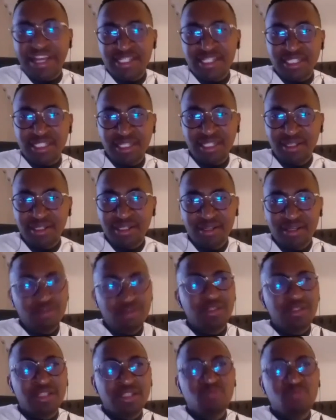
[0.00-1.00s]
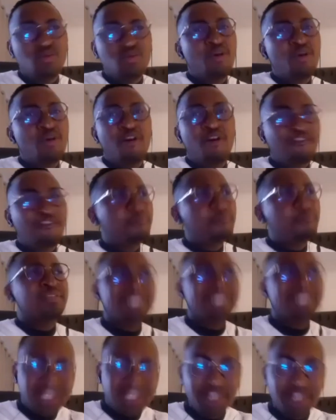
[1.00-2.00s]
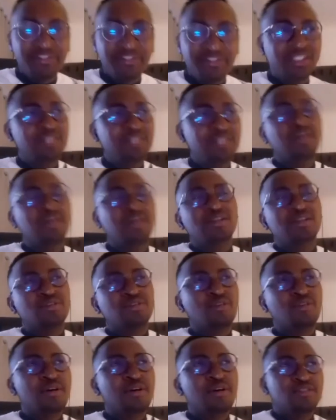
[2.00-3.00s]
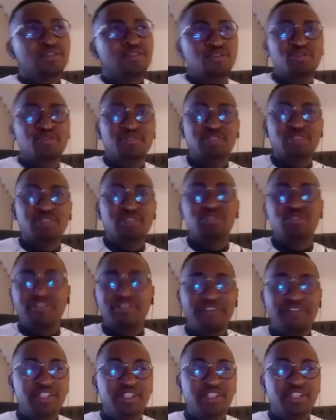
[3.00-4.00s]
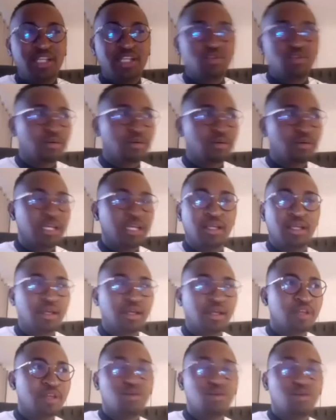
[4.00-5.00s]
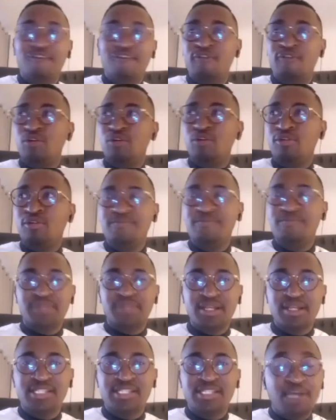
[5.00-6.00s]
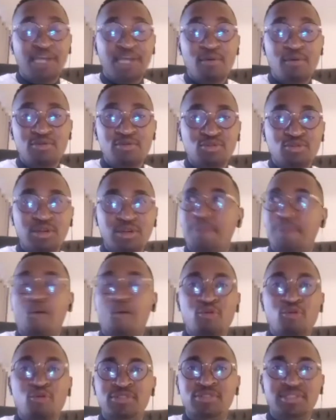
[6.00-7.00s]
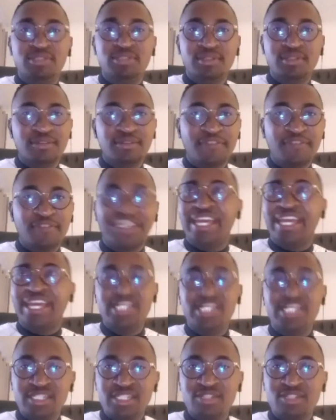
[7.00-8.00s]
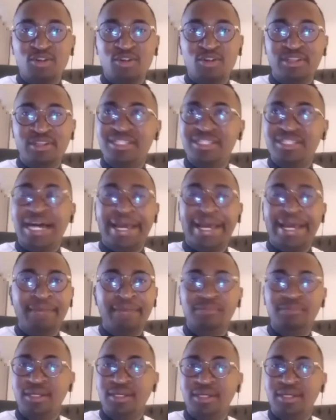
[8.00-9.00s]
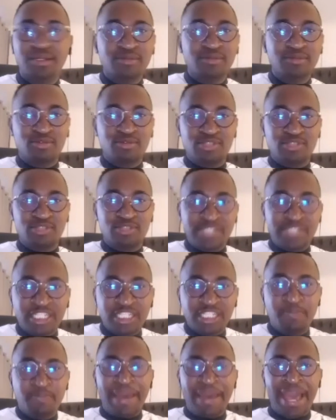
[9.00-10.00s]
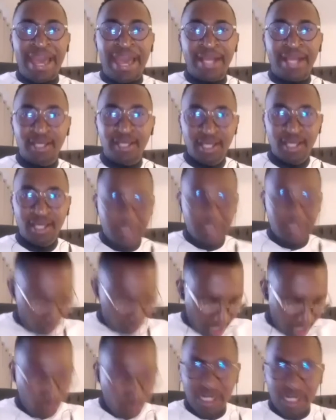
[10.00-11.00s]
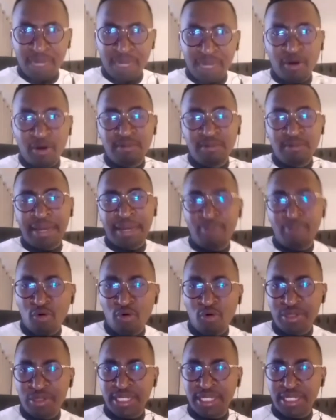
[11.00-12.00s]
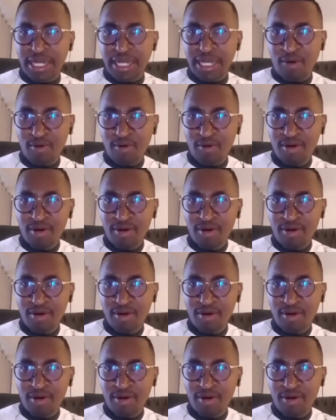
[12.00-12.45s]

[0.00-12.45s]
flexing because he's more yeah. of positivity. So so you, you need to differentiate. Okay, do I follow someone who's gonna post vacations all the time, six pack? Now I worry about my body now.